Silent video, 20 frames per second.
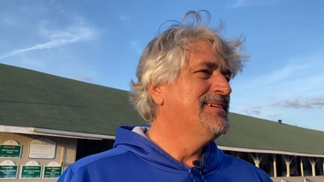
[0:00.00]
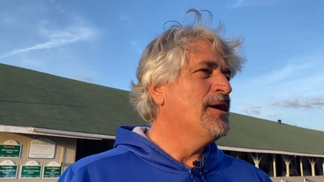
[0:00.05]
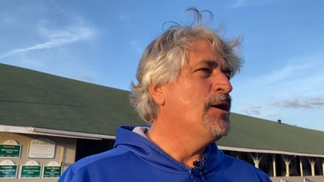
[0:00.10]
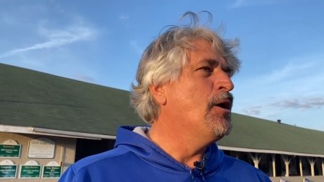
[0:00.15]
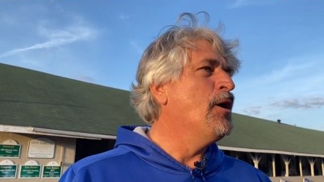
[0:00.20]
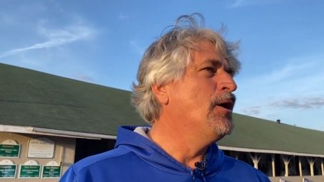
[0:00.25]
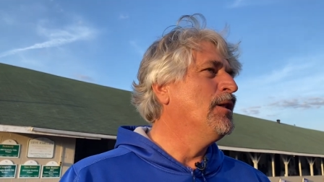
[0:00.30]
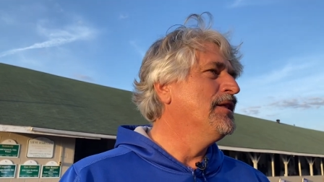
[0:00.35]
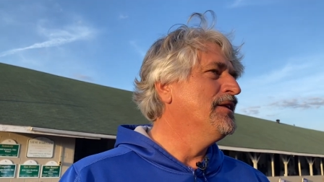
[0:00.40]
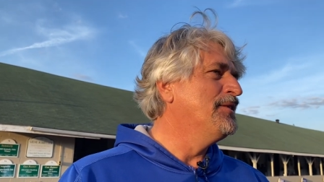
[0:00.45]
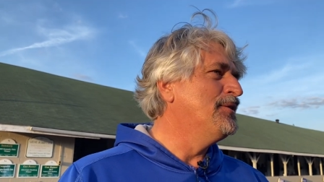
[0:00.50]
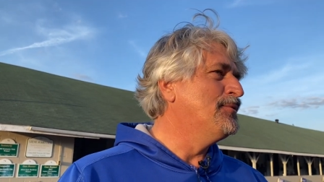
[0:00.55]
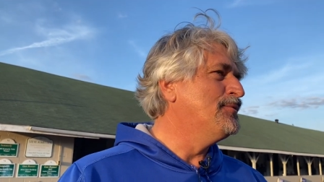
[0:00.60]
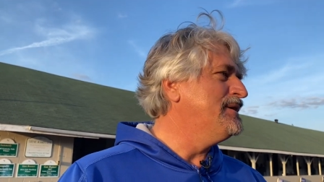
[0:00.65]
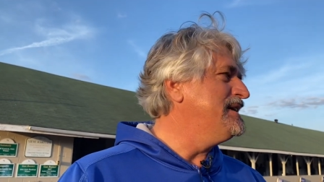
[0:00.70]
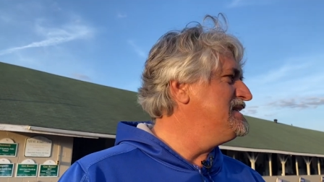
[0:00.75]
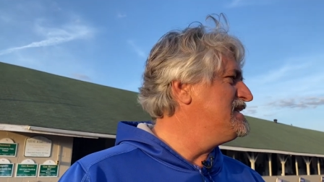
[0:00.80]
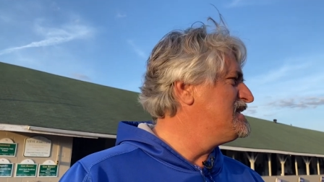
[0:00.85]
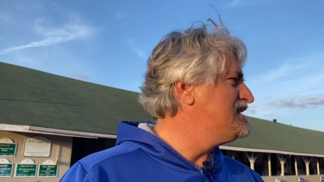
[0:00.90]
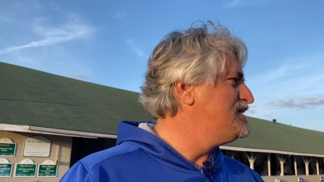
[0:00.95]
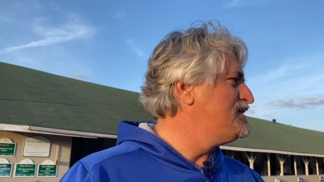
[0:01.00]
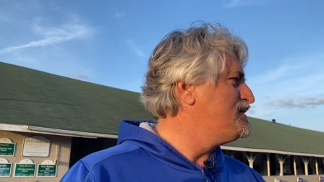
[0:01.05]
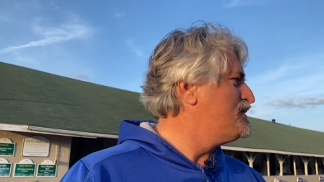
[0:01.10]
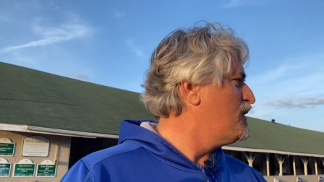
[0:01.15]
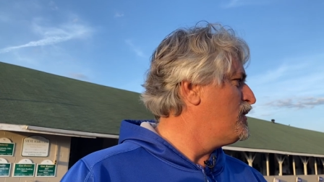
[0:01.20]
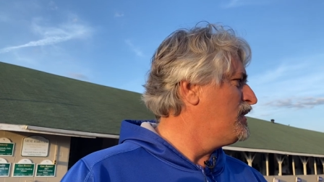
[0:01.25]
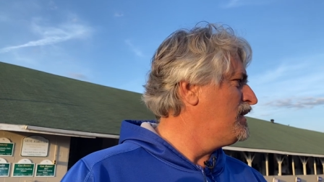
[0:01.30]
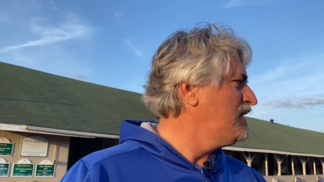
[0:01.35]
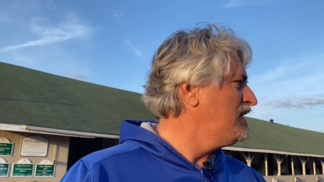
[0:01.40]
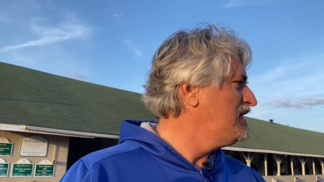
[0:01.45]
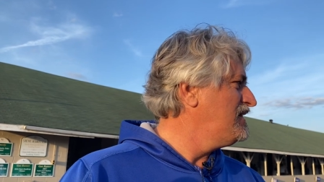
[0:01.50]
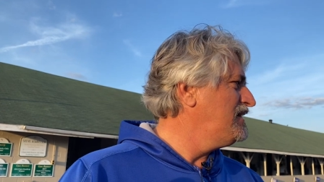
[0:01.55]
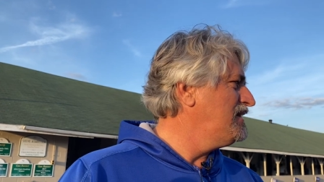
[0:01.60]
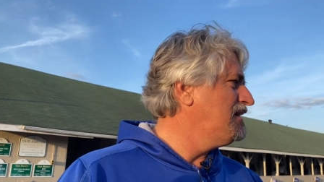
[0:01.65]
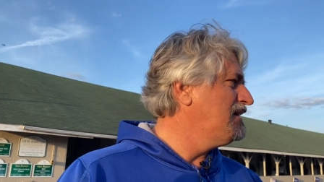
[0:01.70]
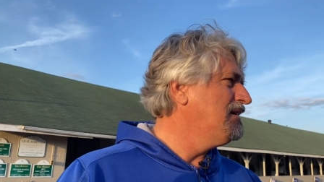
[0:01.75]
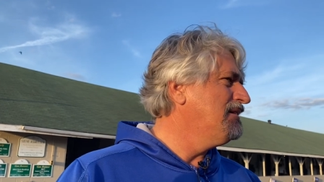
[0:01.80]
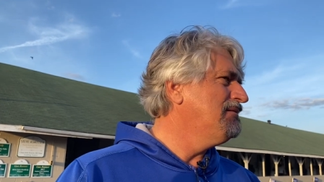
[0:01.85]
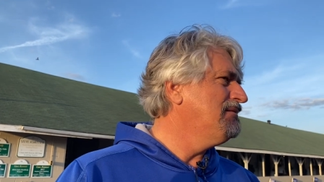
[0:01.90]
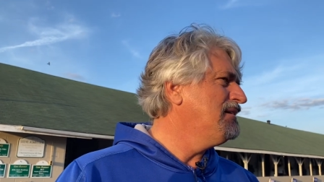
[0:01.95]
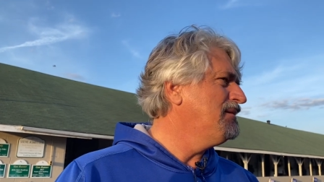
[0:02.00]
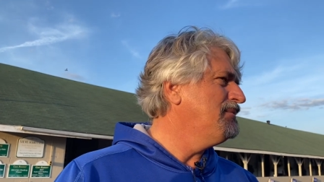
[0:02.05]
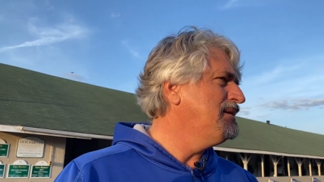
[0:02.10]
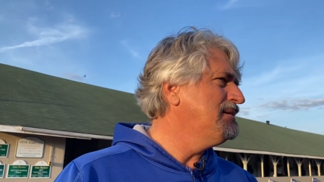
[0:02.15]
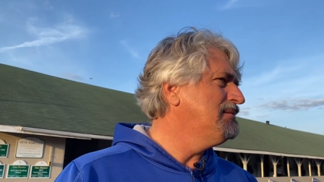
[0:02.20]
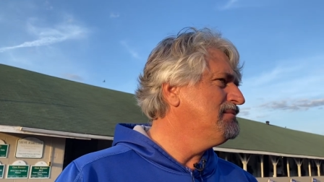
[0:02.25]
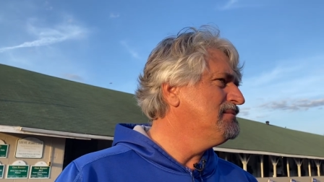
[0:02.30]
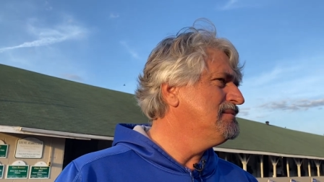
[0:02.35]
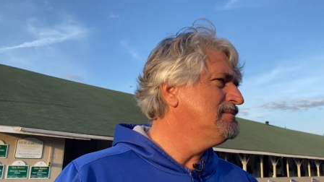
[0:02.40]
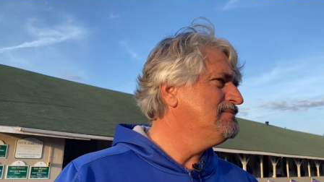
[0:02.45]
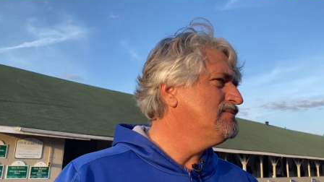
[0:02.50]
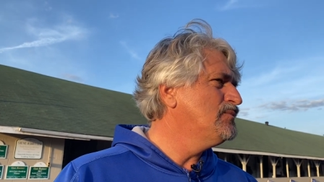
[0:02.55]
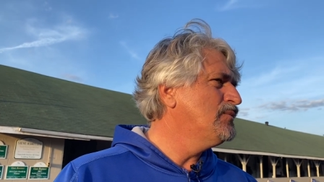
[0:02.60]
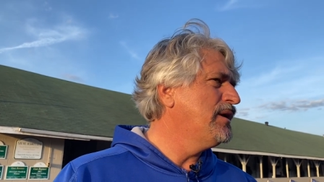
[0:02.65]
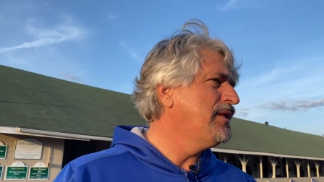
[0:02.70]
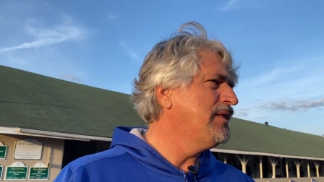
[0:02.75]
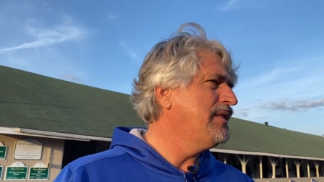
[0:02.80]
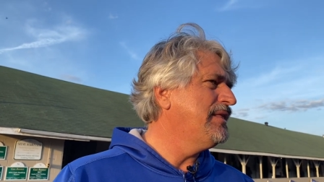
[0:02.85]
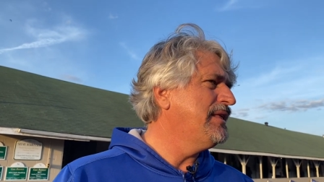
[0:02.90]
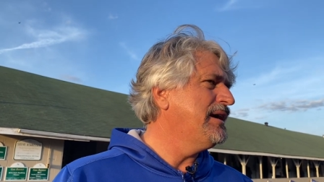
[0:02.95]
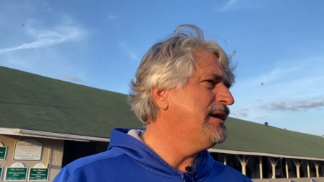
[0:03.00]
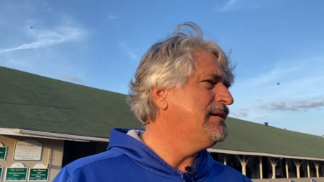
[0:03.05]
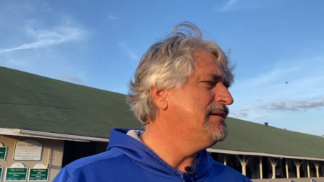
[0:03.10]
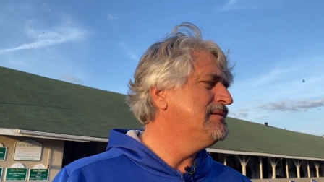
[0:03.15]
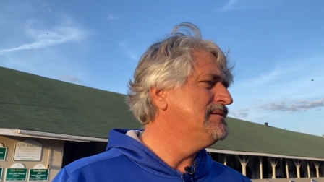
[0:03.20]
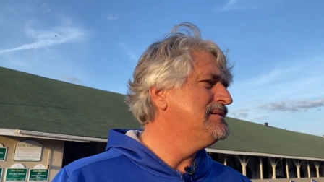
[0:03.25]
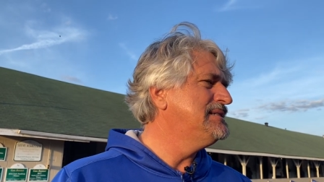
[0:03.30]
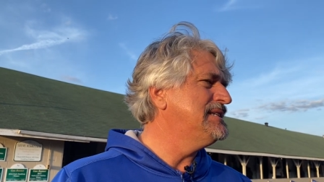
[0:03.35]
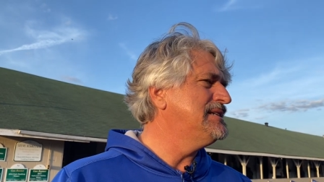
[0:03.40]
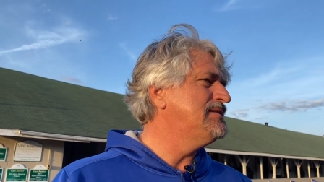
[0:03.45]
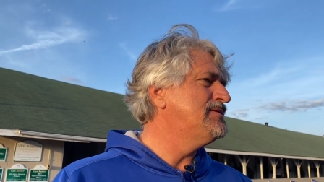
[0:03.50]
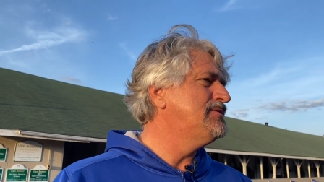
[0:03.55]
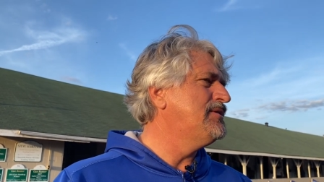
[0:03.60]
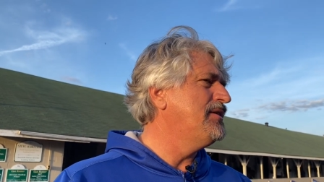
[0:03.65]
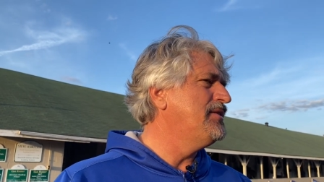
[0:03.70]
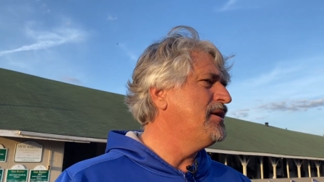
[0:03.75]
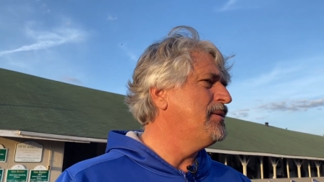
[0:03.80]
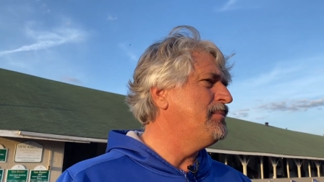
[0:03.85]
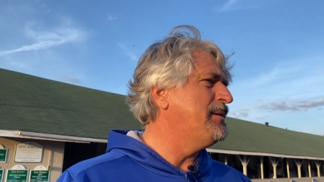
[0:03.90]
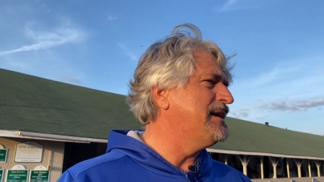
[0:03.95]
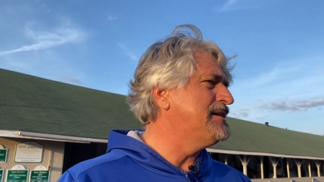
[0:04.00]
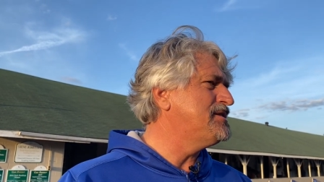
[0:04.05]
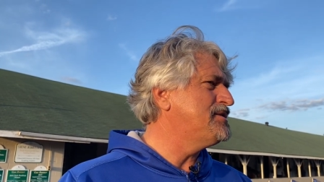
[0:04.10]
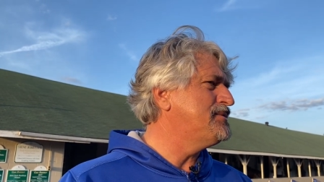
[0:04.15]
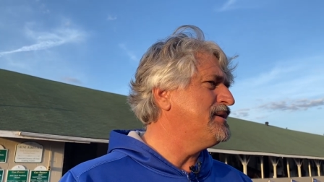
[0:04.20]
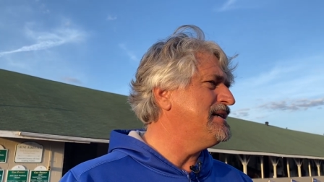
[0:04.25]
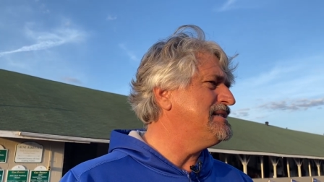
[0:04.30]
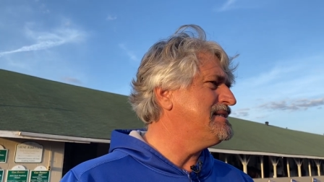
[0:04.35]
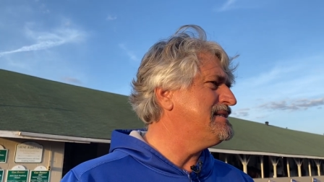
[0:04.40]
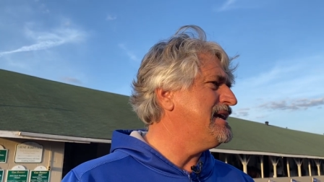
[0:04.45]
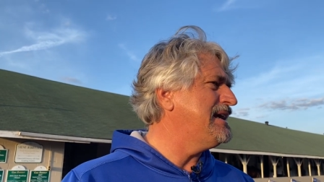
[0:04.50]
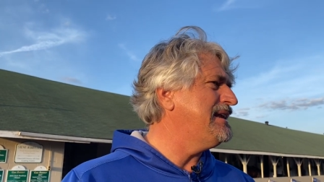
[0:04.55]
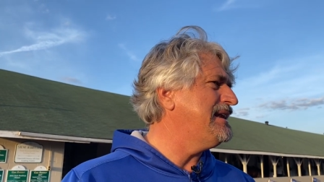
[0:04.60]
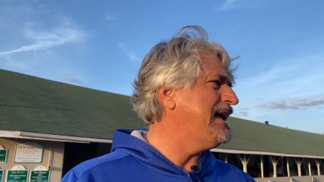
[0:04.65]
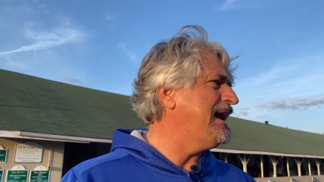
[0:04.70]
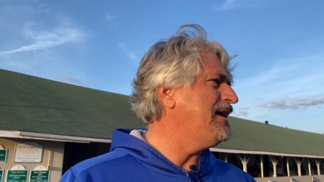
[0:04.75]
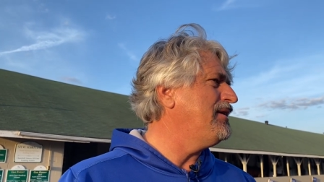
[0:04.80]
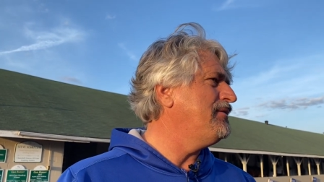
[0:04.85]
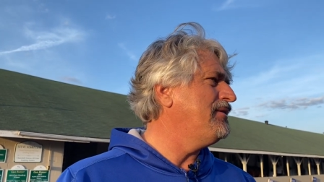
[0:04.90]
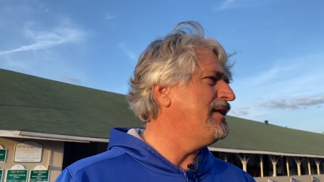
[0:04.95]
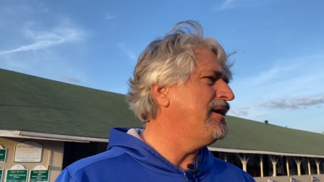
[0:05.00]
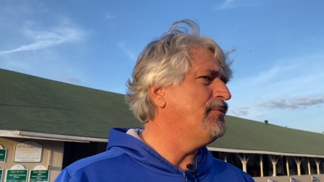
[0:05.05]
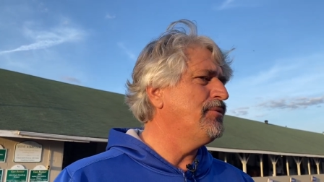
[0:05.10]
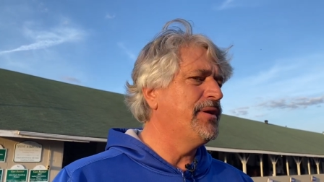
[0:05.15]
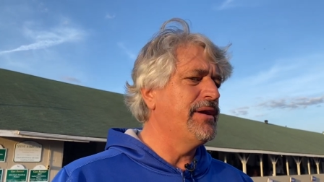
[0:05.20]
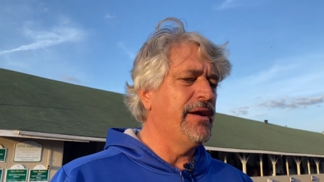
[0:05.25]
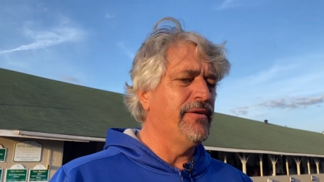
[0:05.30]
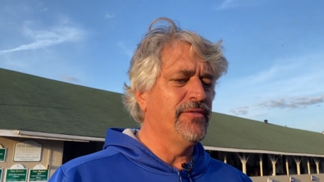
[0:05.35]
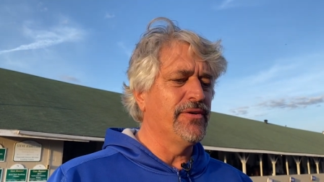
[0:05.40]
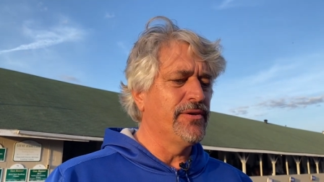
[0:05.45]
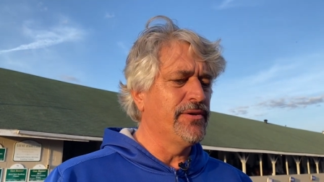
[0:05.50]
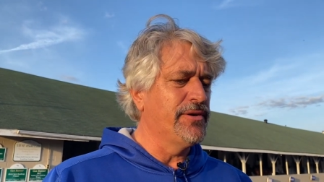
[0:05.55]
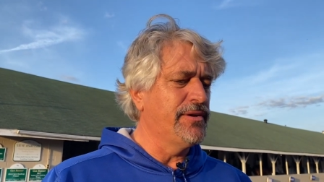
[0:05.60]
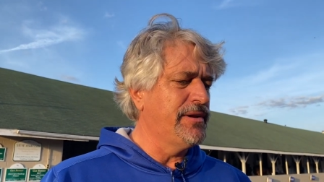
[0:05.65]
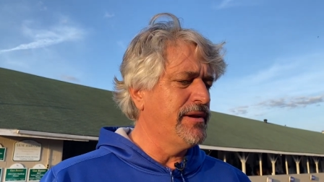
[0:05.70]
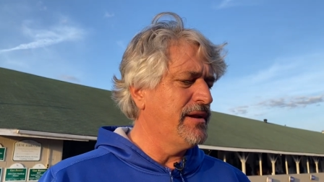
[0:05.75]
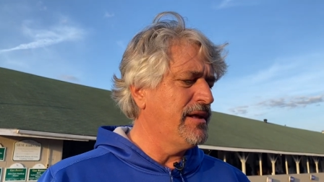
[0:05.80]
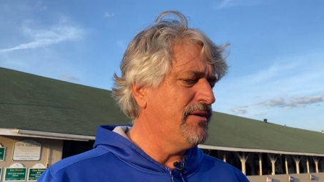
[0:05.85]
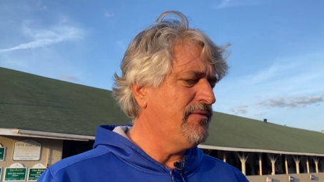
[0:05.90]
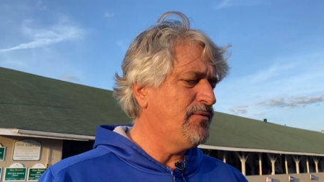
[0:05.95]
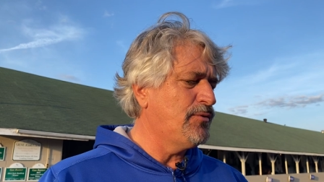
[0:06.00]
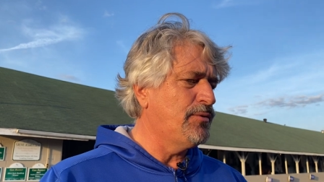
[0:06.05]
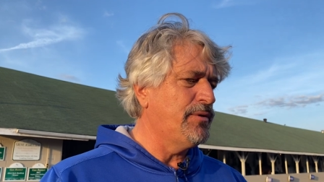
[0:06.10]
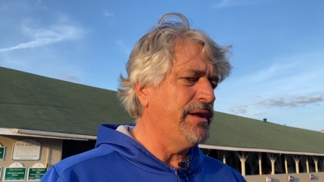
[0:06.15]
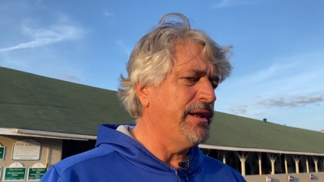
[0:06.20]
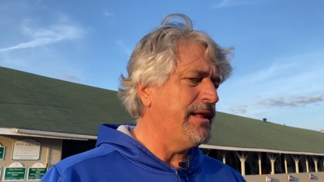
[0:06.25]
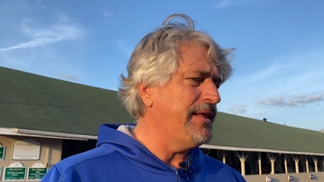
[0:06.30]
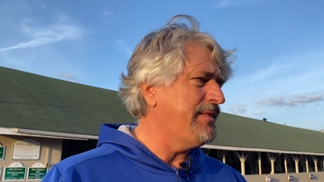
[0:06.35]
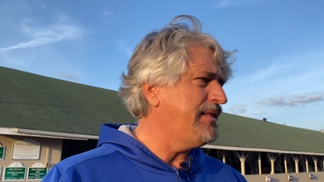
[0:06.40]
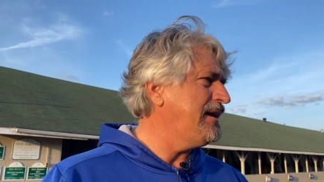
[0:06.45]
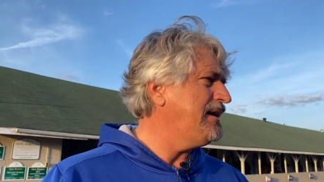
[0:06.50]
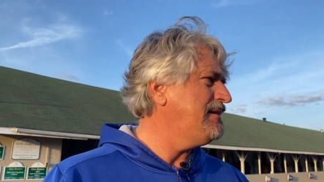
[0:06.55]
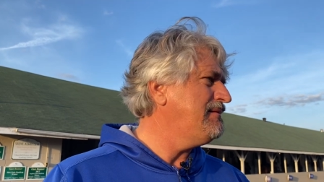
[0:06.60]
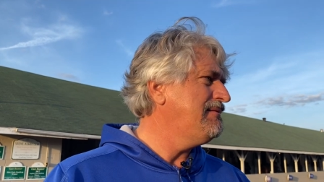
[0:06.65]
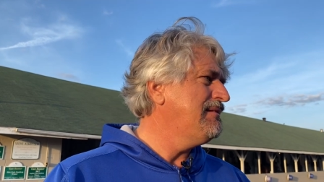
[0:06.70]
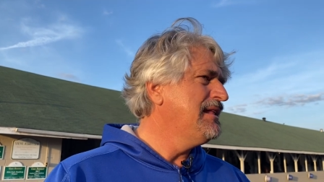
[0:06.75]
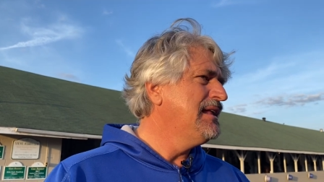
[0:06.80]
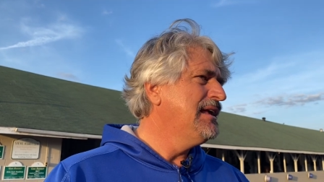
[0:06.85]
all of the reasons are, you know? I mean, whether they didn't run their best race that day or they were never good enough or anything.